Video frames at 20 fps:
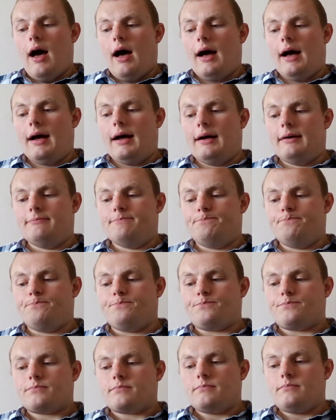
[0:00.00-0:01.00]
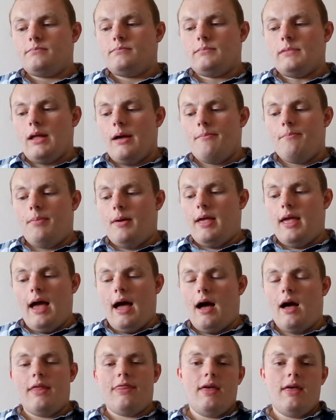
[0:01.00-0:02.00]
But
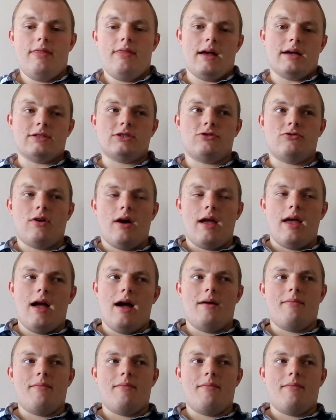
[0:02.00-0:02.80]
yeah, I think that's great.